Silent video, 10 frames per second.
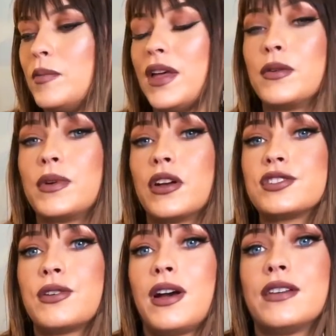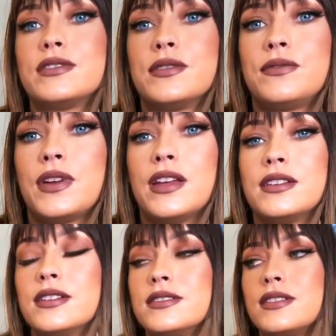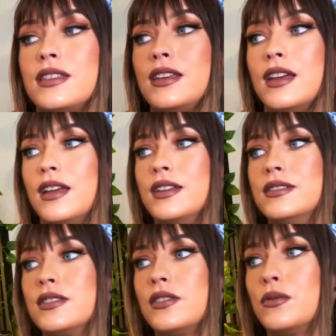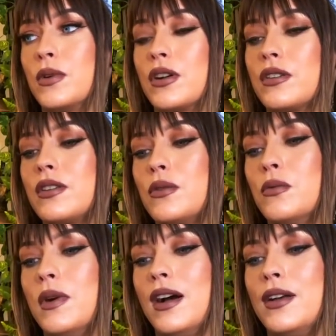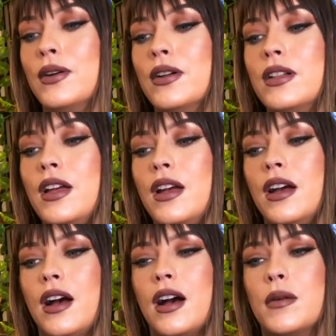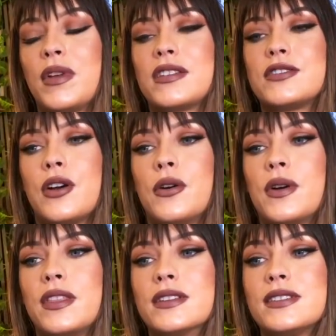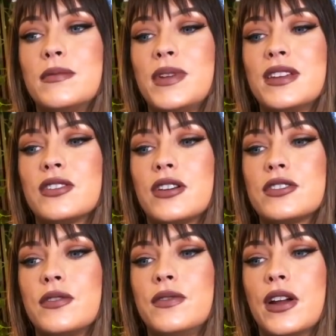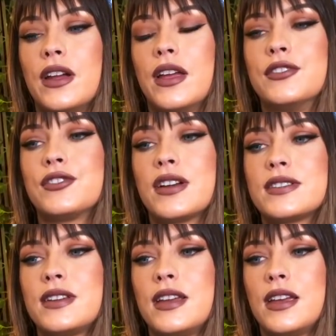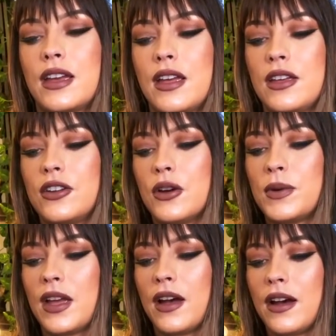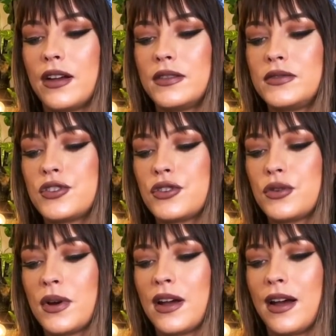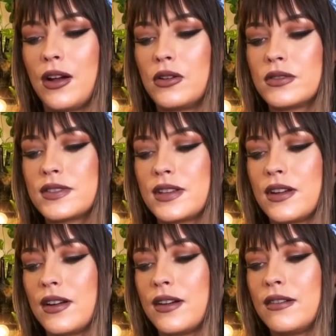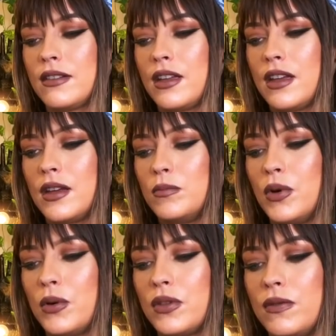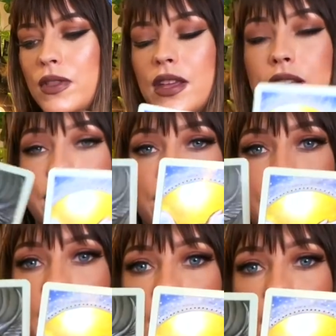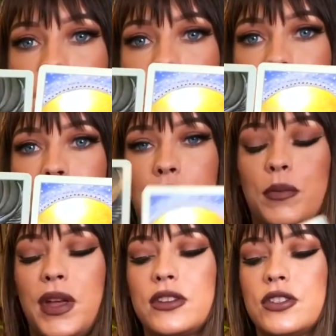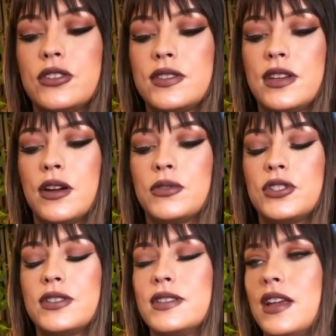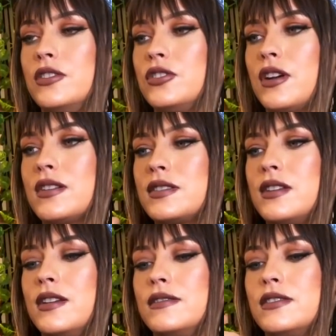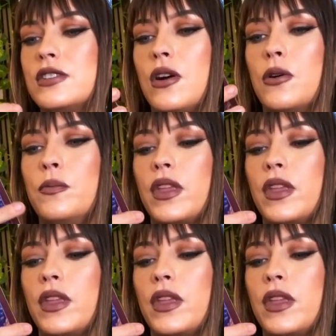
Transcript: and then we also have defend to the end the worthwhile. Um, so this to me is also very interesting. You know, we have two owls here in both of these, uh, you know, pictures here, which is interesting. So,